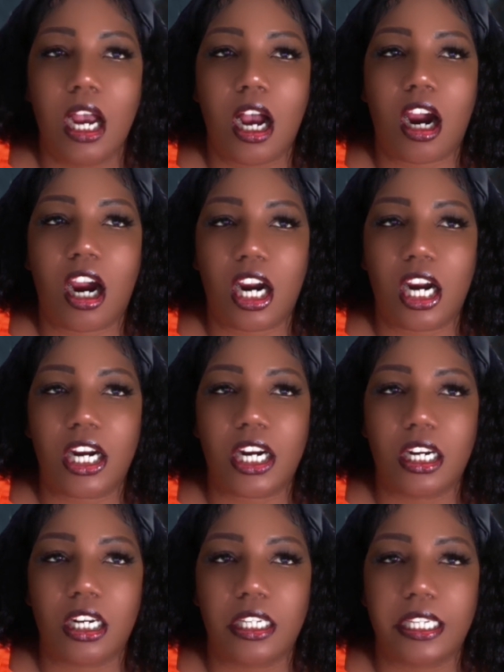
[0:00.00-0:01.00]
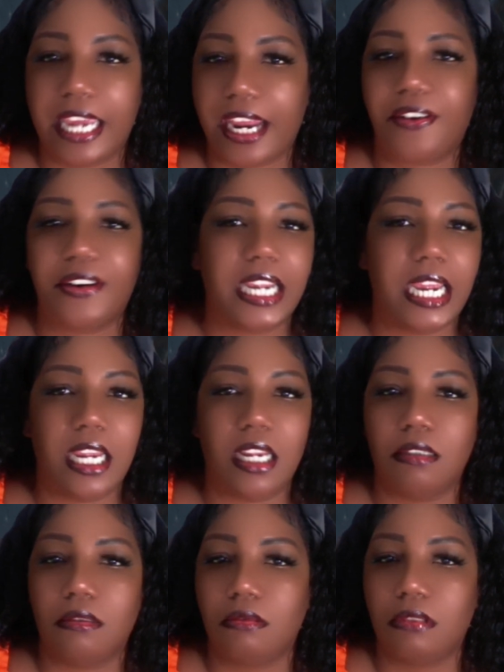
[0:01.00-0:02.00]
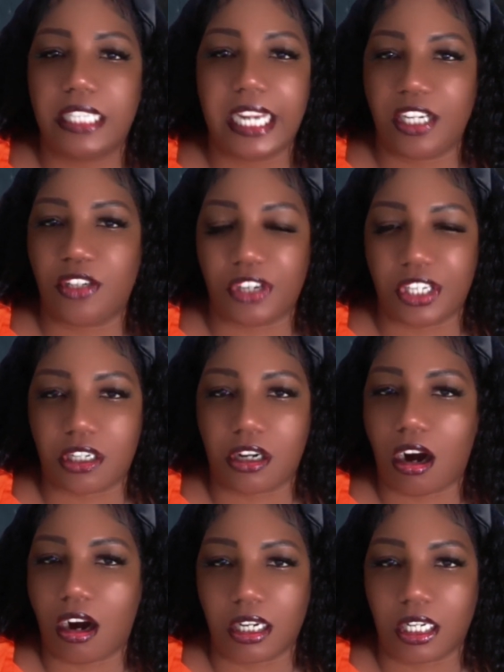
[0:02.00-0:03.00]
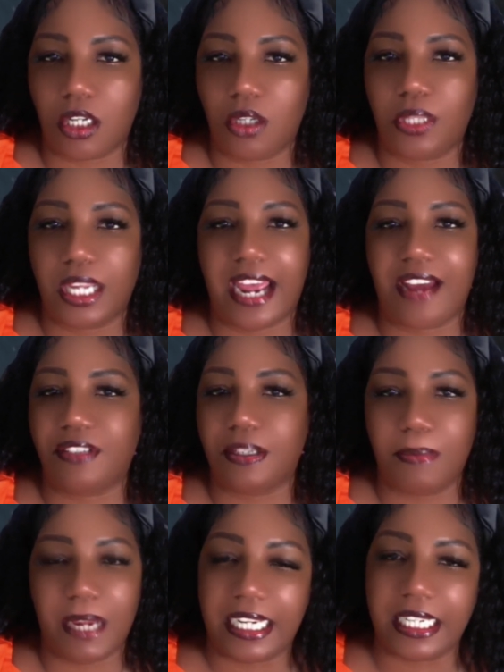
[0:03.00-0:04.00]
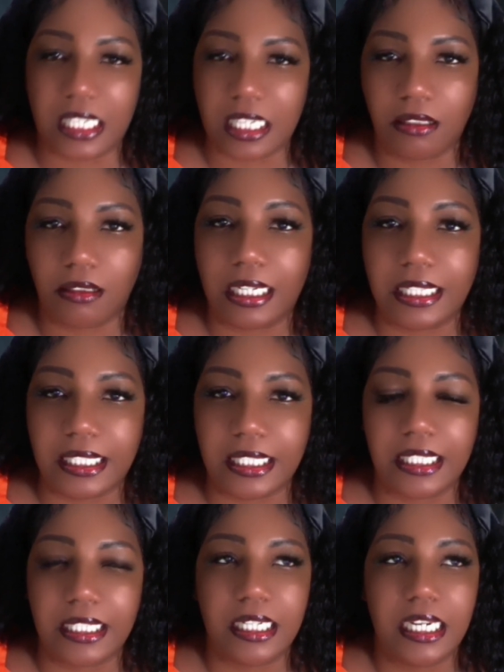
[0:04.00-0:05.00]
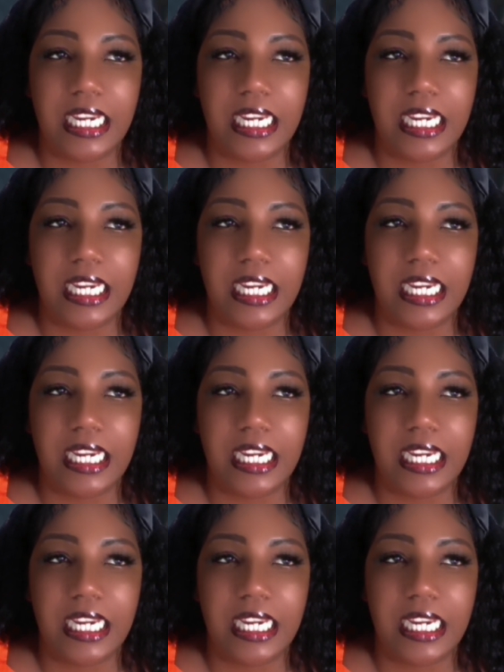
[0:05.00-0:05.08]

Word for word: are carrying dangerous cargo. They have to make it to London